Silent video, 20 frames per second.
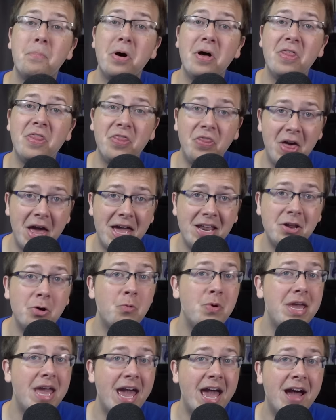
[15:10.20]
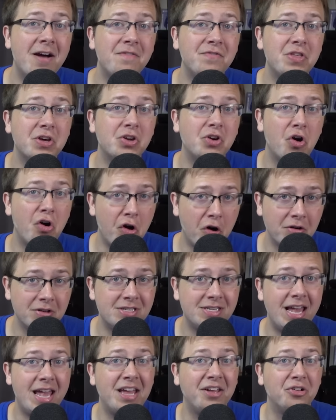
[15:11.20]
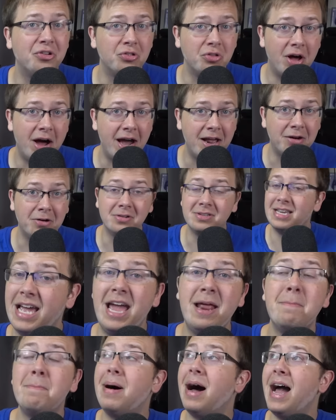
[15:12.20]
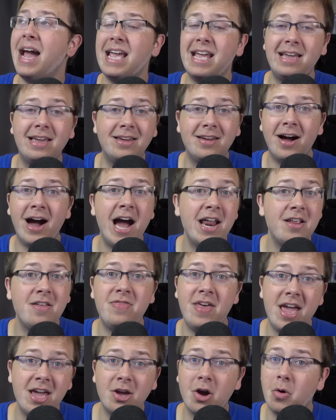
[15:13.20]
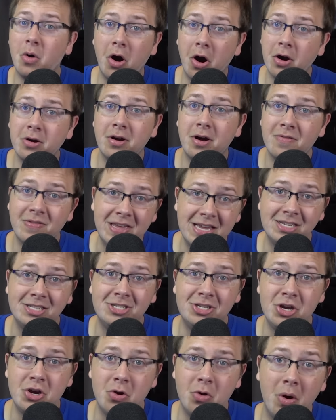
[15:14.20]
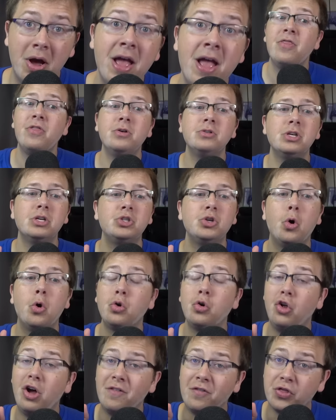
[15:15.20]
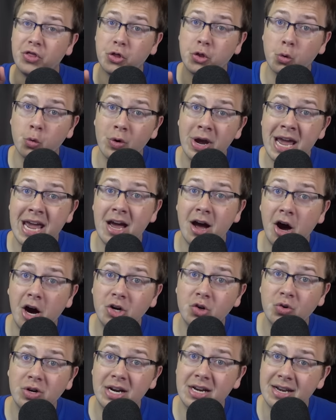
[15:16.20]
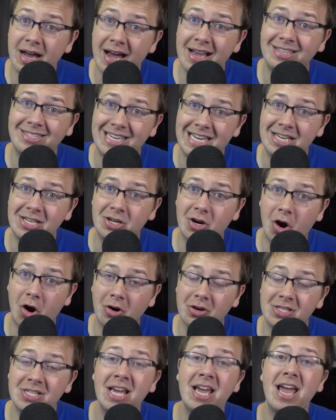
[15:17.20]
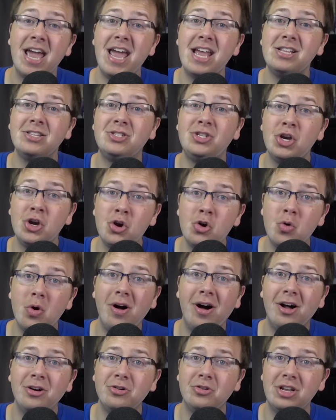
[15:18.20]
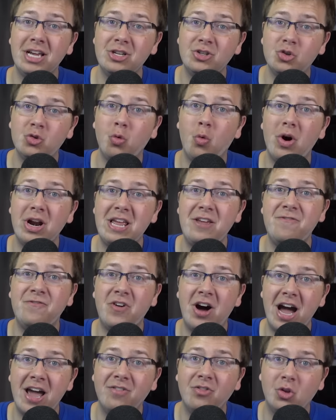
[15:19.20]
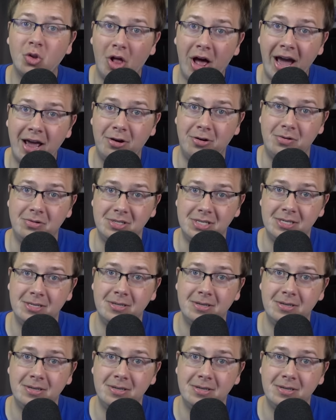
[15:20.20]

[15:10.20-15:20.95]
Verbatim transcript: But then we have the carts and gliders, and my god did they go hard on these too. There's a total of three hundred nineteen carts and two hundred twenty-five gliders.